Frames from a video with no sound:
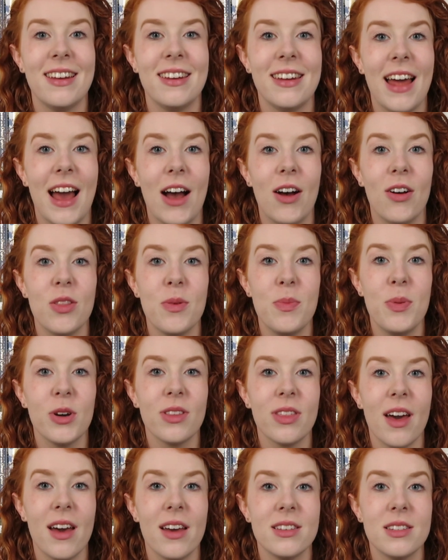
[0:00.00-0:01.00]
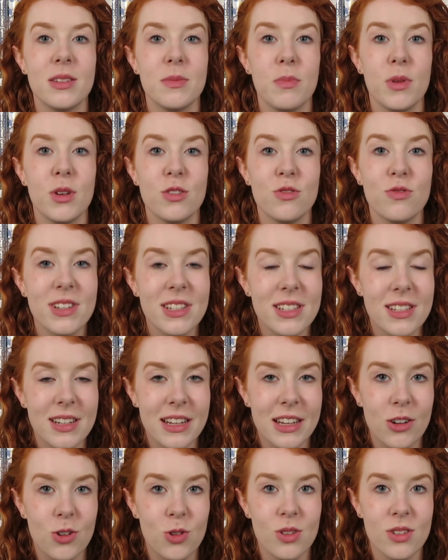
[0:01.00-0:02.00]
Now, the book that has most
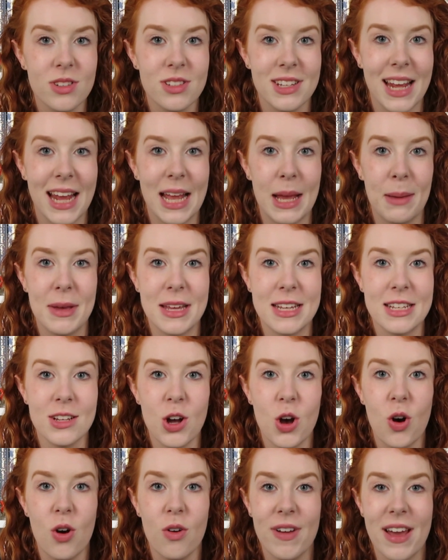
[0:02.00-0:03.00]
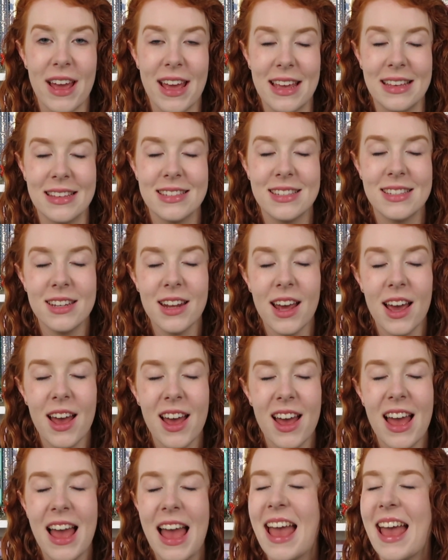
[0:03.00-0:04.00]
recently caused a bit of a
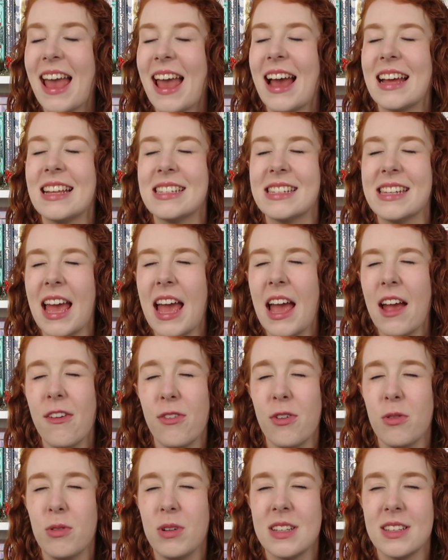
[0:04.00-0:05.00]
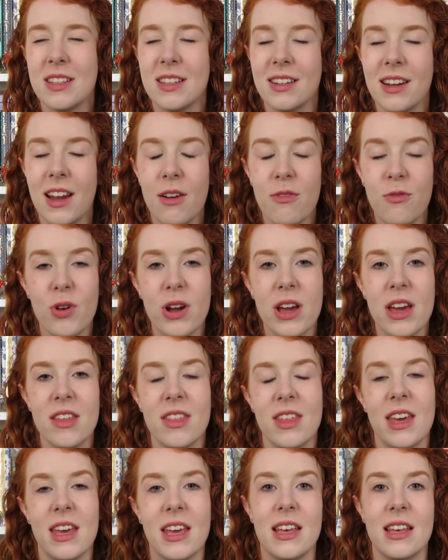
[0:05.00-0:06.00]
stir and everyone is in love
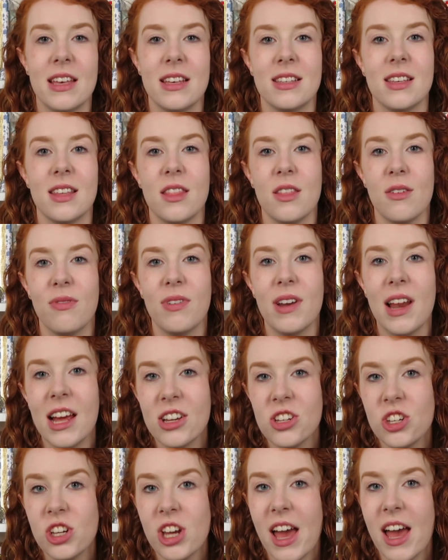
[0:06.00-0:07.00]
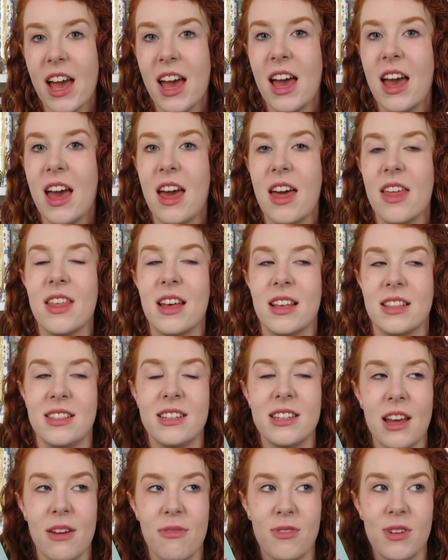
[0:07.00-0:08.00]
with is The Flatshare. That's
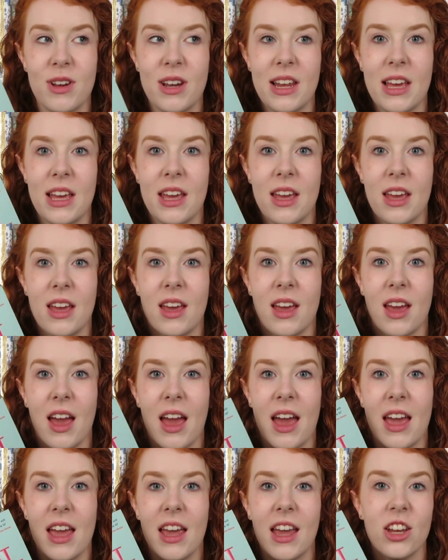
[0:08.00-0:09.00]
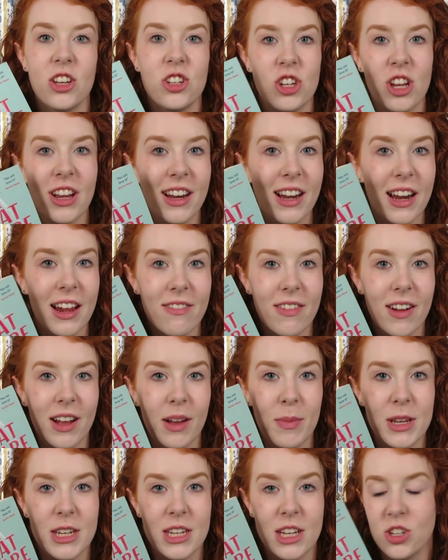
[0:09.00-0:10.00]
definitely a chick lit
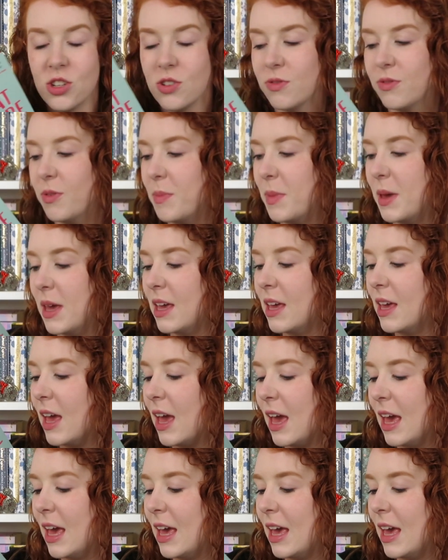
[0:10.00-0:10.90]
recommendation for me.